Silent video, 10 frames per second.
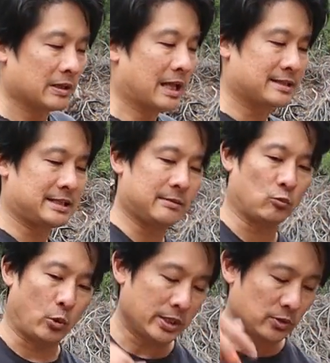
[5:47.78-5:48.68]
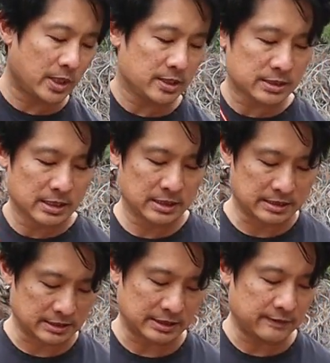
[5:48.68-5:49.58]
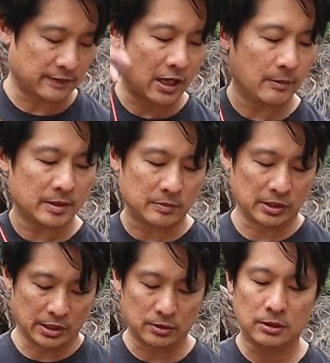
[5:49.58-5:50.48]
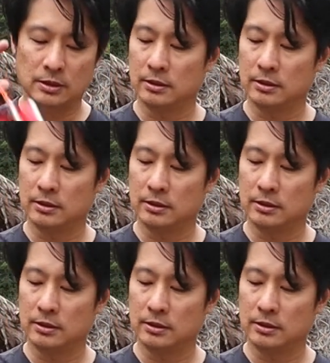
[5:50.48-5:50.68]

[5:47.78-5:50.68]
that same weight range, just leave a comment below.